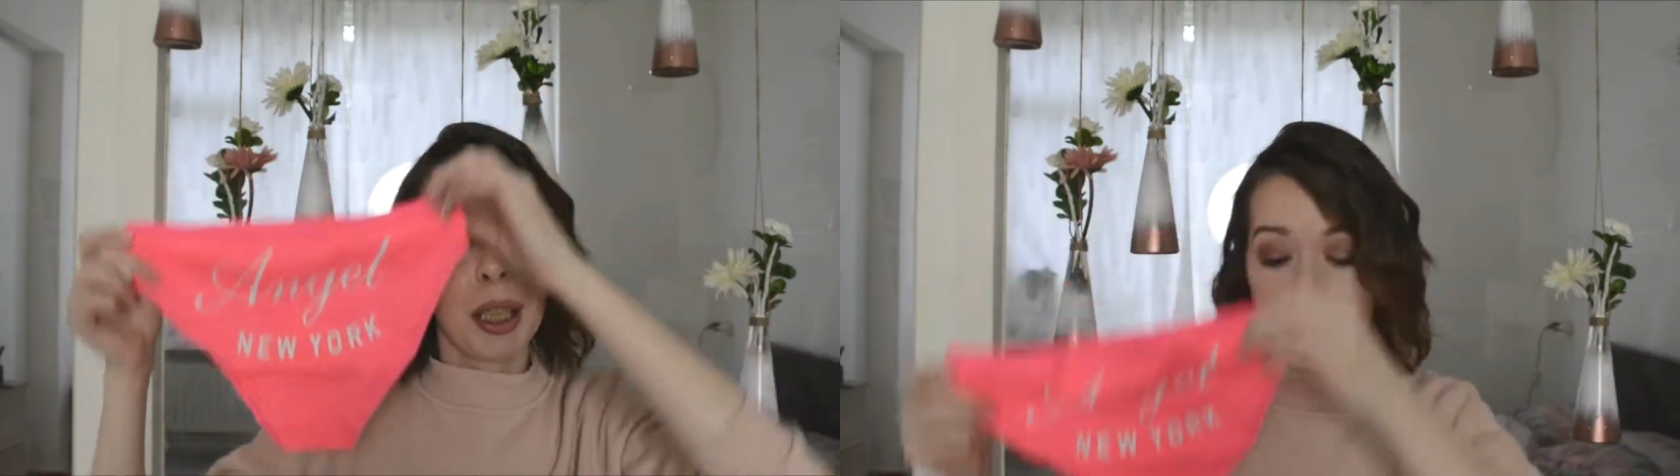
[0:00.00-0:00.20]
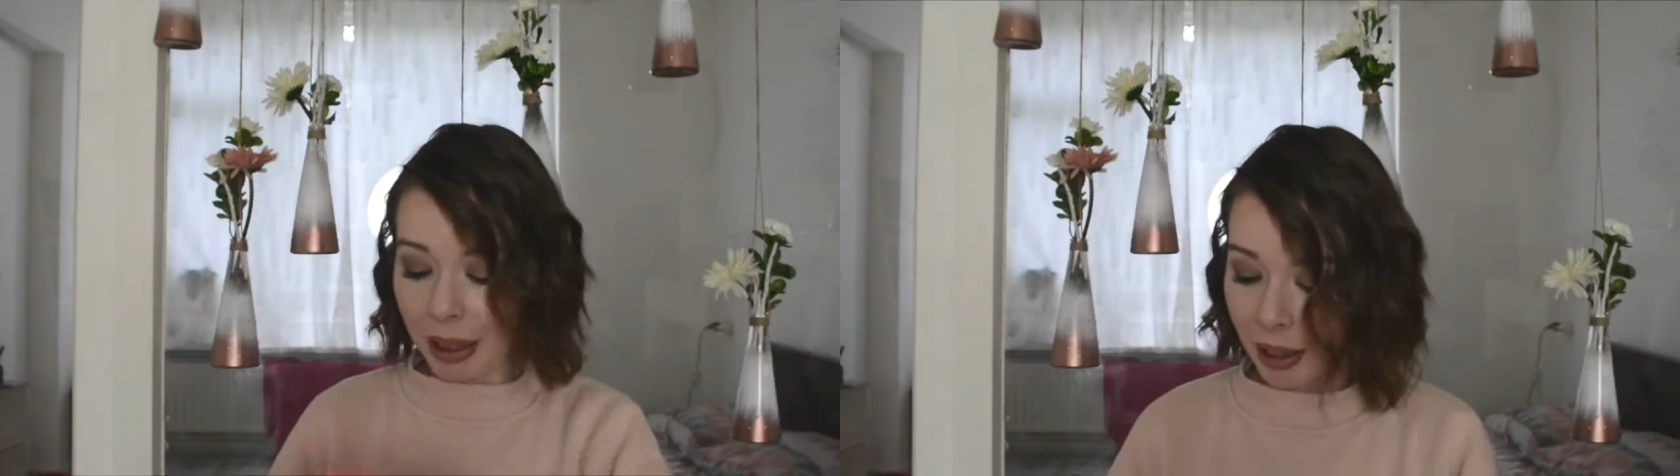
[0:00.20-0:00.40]

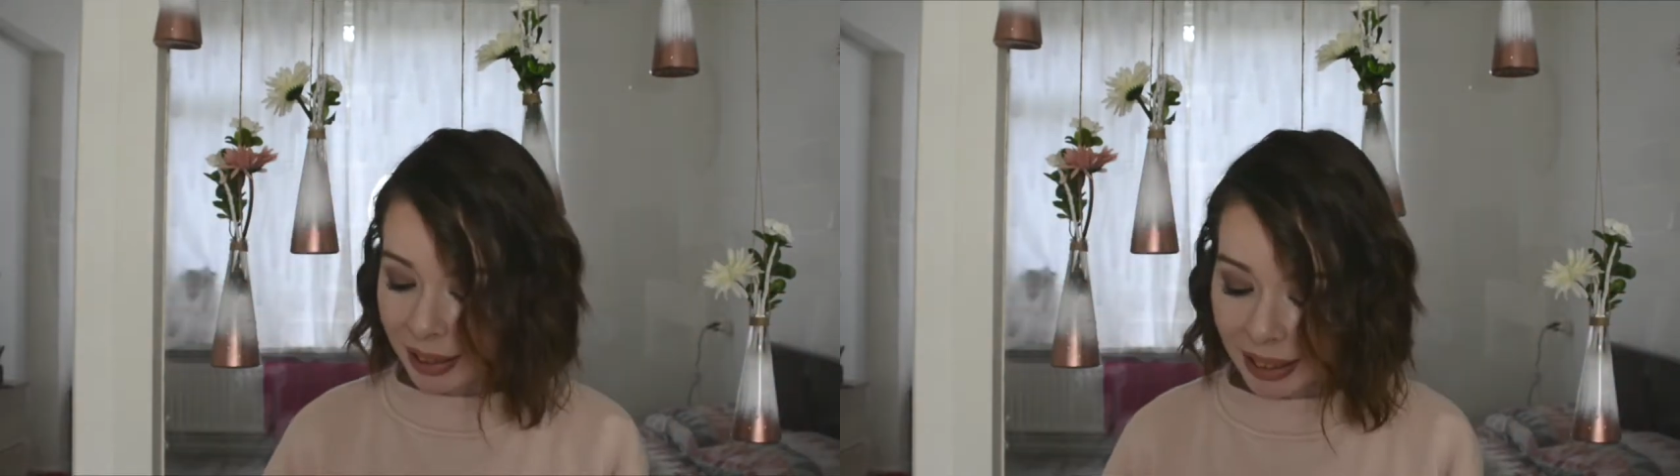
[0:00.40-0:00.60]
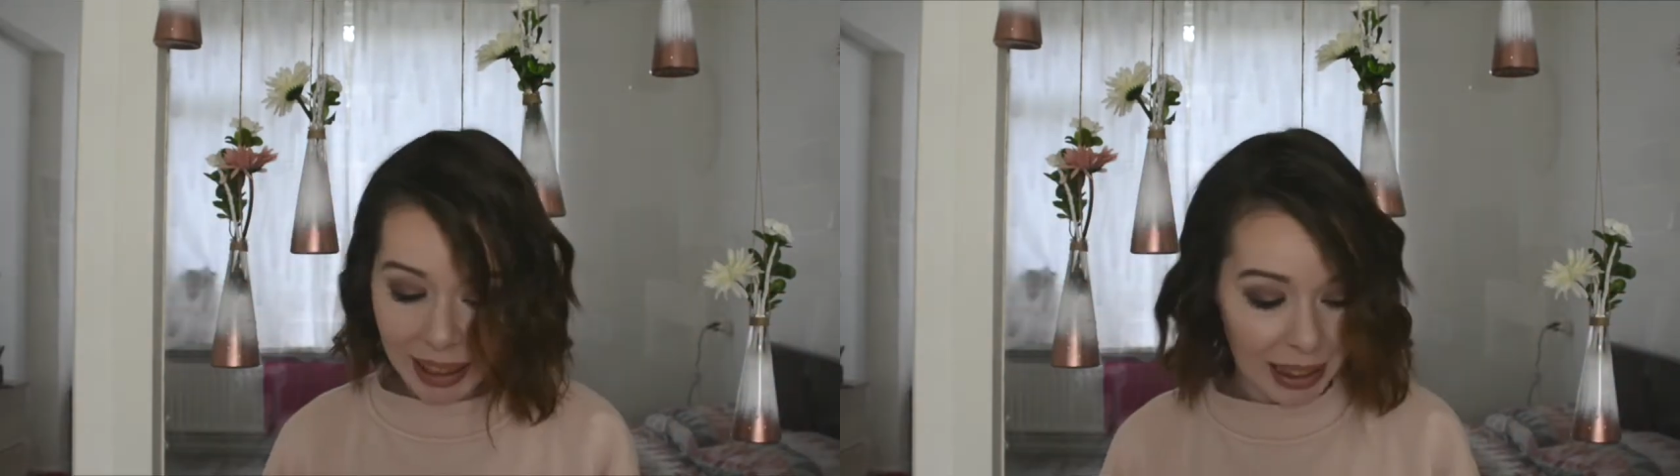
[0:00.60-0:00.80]

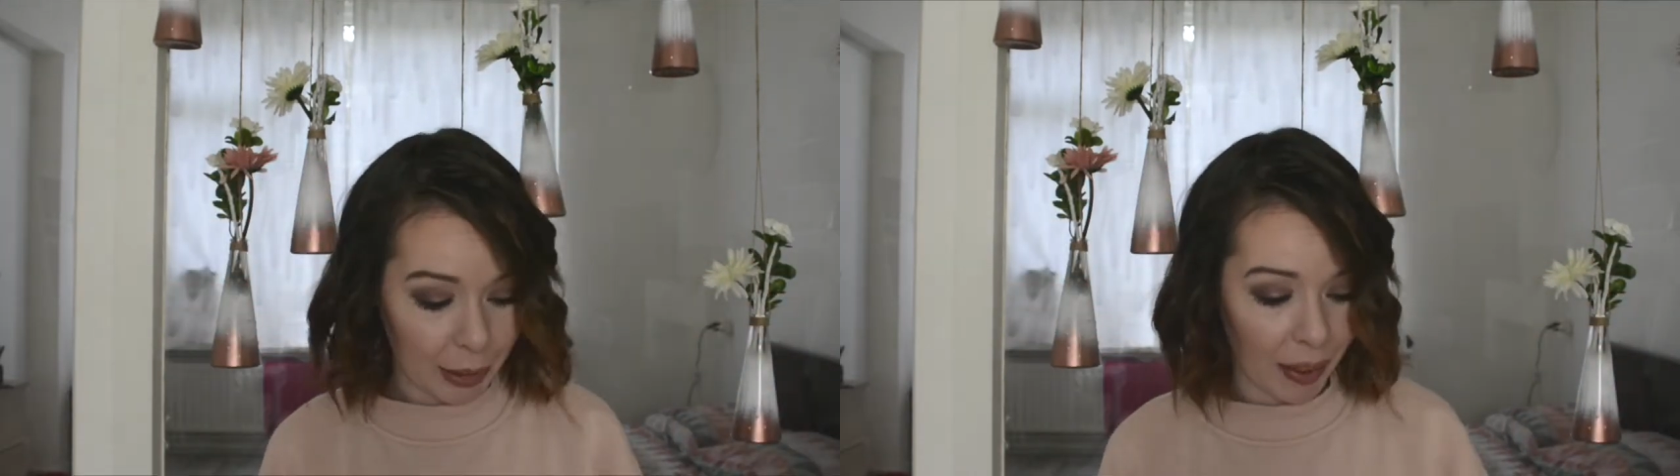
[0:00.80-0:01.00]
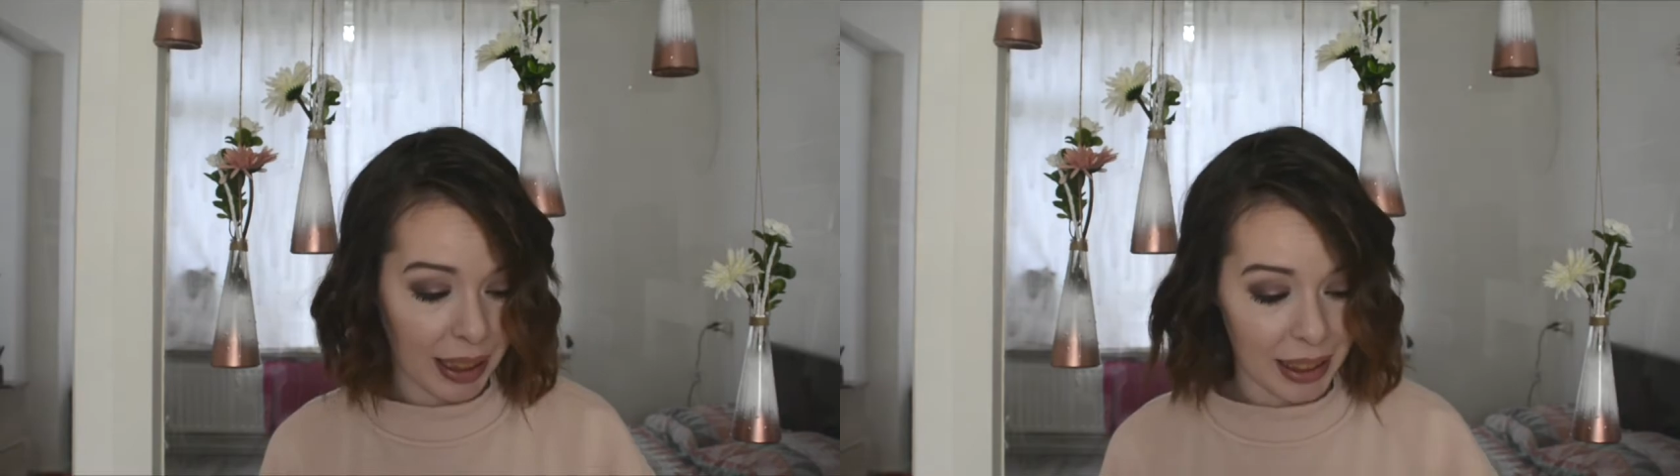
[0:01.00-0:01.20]
Because
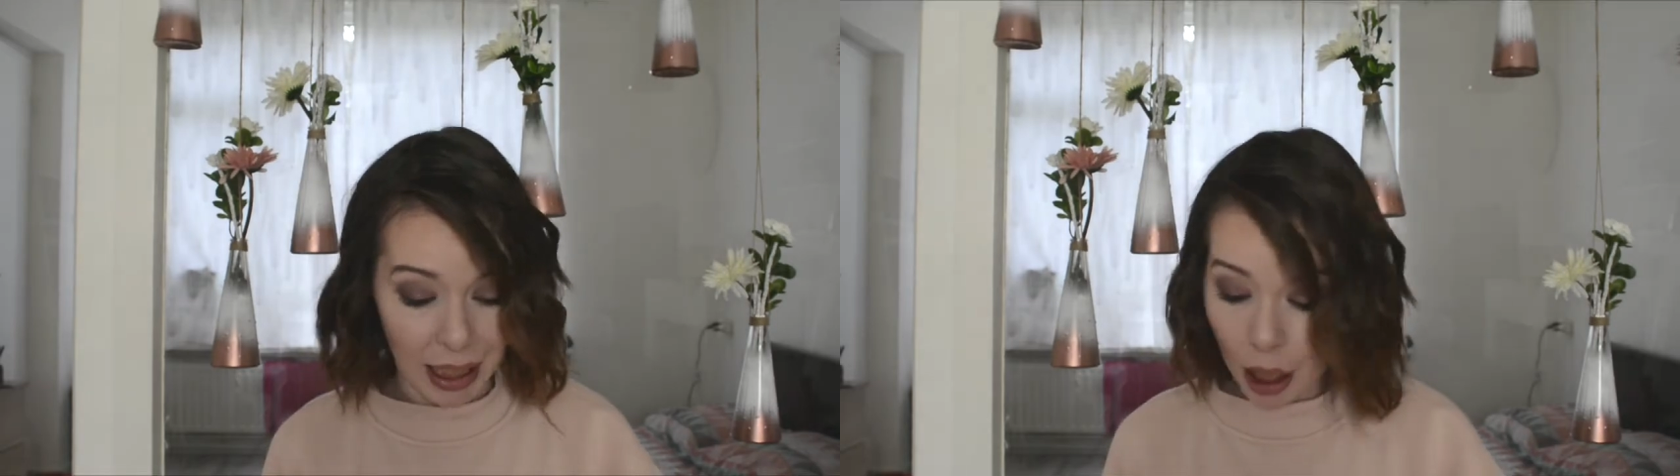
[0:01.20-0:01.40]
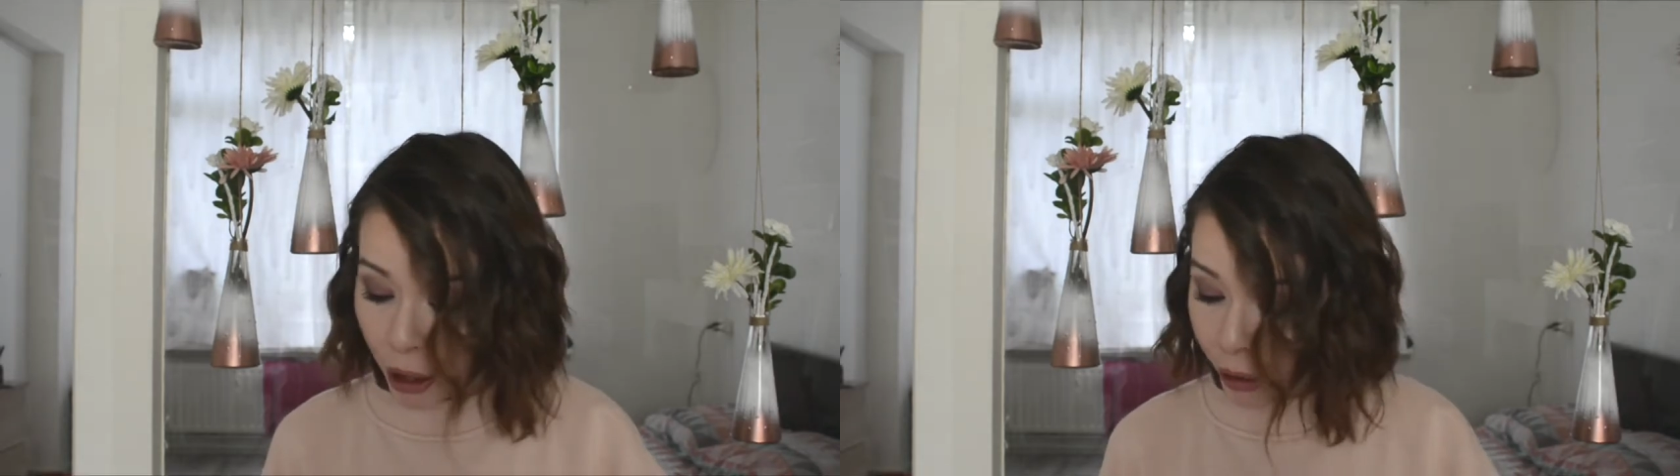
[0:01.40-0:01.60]
let's face
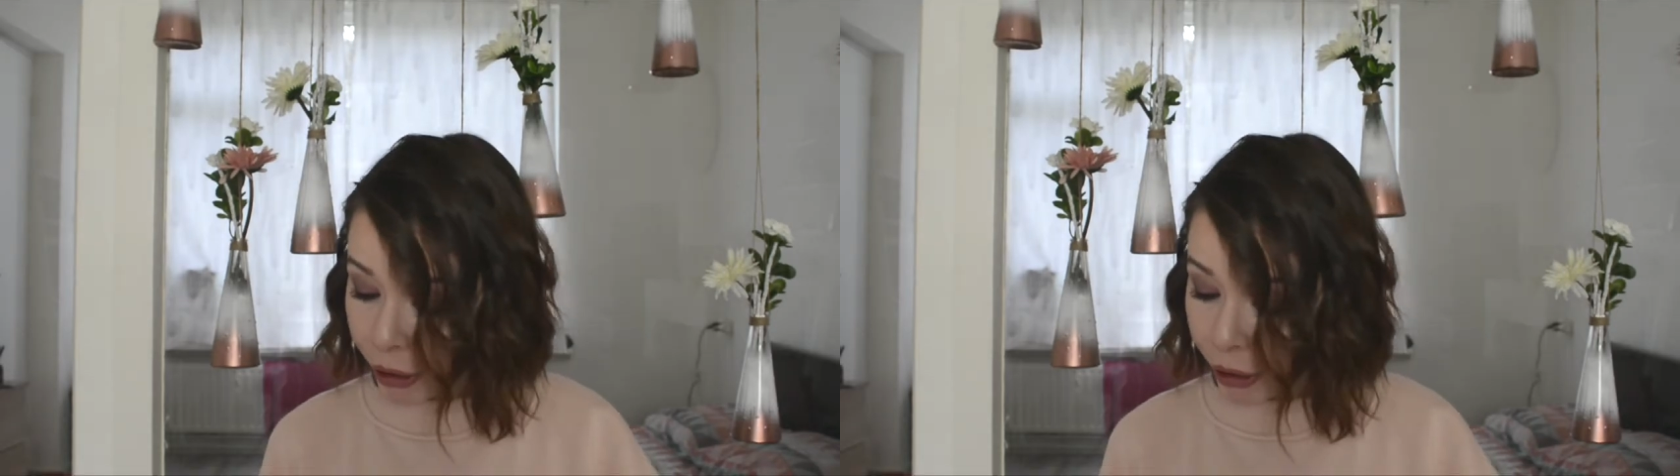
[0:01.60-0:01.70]
it,